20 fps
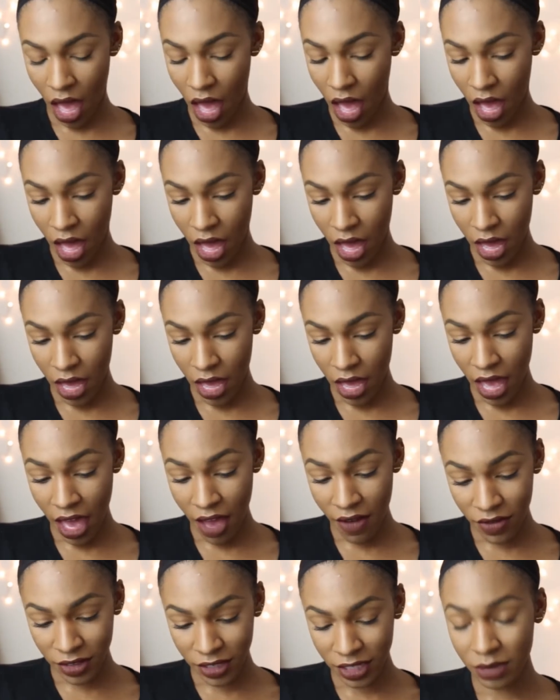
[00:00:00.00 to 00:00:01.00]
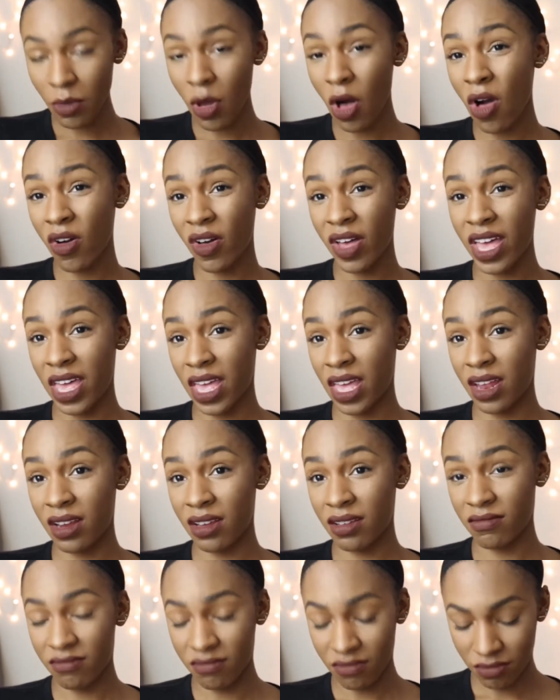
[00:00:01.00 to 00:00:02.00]
I have a small
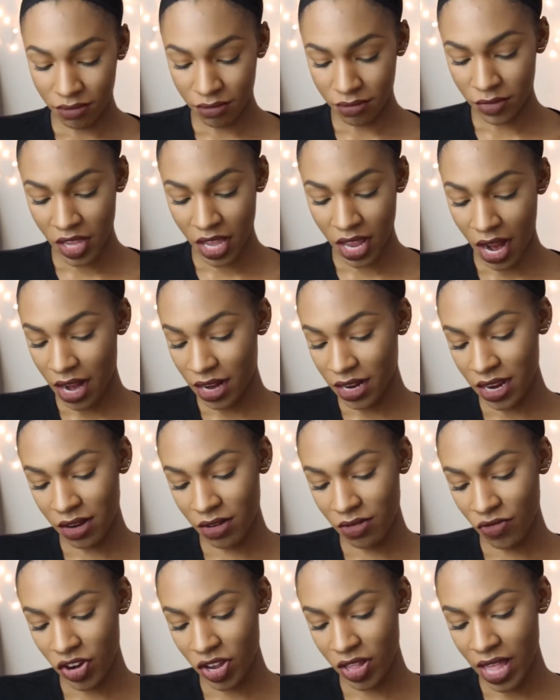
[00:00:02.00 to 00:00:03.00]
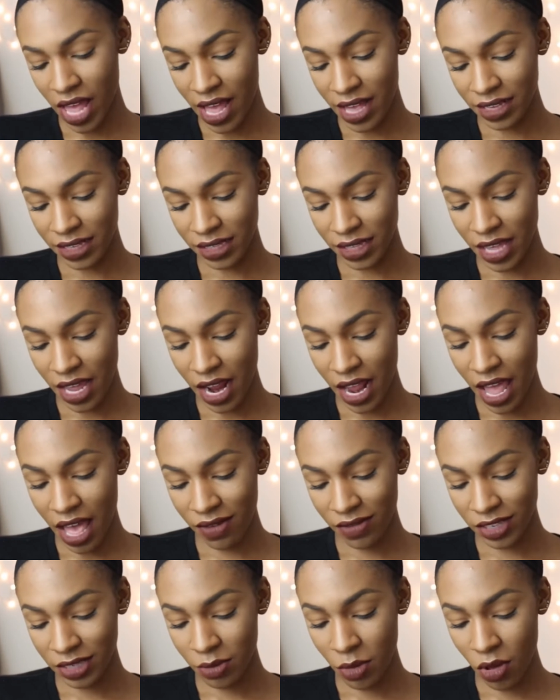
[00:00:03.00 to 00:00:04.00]
head and I didn't realize that I
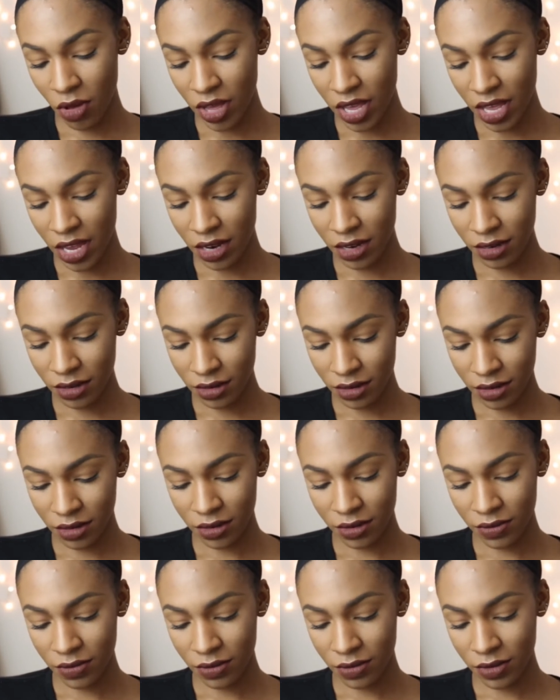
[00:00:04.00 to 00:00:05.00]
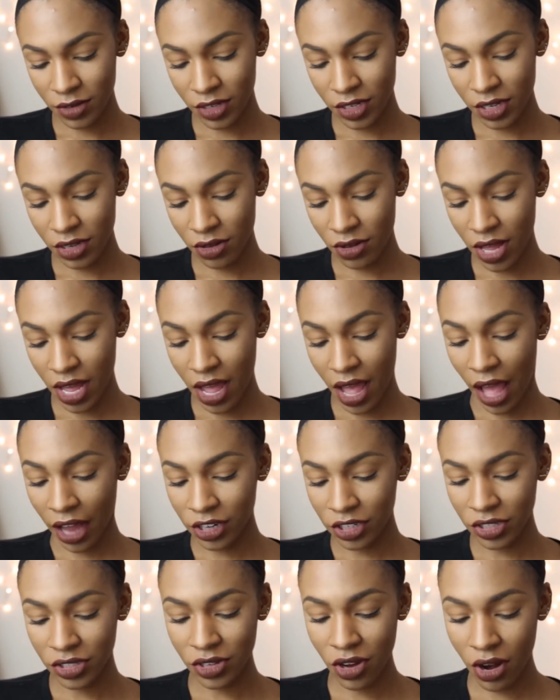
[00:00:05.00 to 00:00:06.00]
have a small head until I
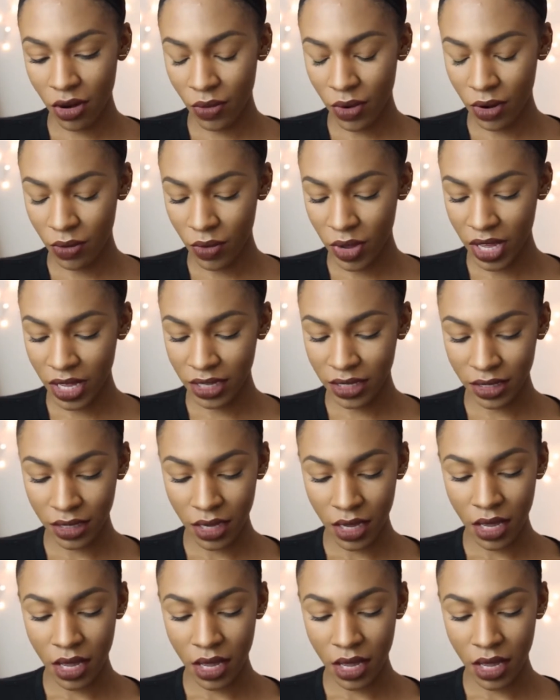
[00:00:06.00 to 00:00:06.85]
actually started wearing wigs.